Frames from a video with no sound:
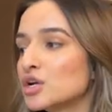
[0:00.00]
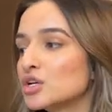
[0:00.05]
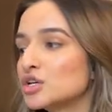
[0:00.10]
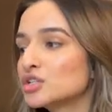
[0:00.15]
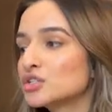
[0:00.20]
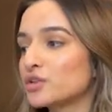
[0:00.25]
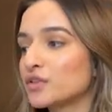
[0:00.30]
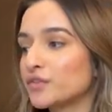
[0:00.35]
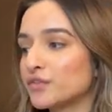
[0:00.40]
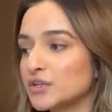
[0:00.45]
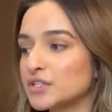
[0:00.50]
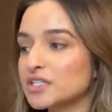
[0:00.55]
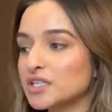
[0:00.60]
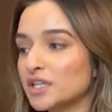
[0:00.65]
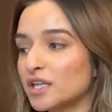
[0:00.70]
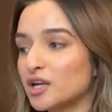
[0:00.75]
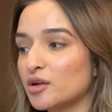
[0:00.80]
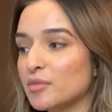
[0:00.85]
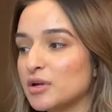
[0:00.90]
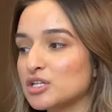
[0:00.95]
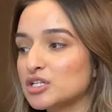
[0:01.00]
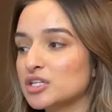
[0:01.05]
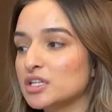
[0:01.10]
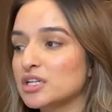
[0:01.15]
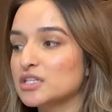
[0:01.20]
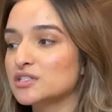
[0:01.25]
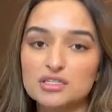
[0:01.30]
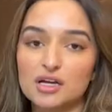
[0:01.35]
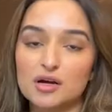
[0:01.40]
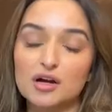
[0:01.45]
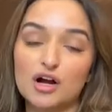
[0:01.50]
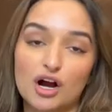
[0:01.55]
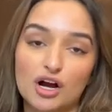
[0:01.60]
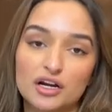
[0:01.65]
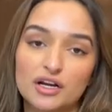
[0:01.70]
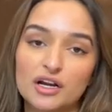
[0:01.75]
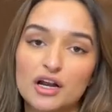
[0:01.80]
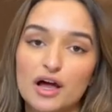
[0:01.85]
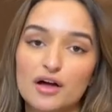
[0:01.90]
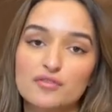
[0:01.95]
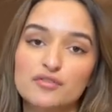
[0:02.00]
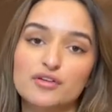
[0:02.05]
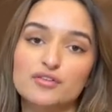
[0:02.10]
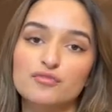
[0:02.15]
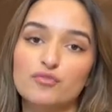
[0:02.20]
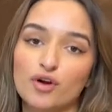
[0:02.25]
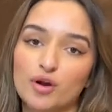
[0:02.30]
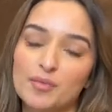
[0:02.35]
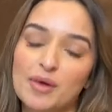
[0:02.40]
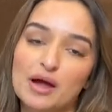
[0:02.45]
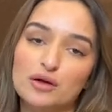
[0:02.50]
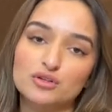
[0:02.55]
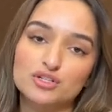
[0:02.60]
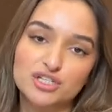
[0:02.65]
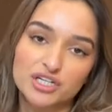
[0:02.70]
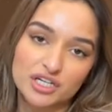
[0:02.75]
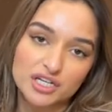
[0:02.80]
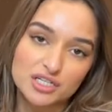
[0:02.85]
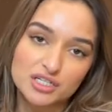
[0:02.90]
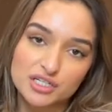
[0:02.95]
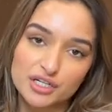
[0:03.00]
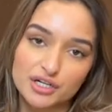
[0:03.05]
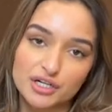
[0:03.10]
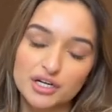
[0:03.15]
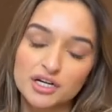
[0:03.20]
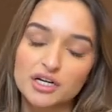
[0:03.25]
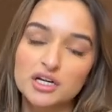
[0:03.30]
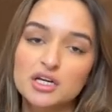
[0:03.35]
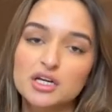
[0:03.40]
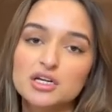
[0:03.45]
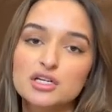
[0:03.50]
So the first thing that I'll mention is a carton of the four pound chicken dinner.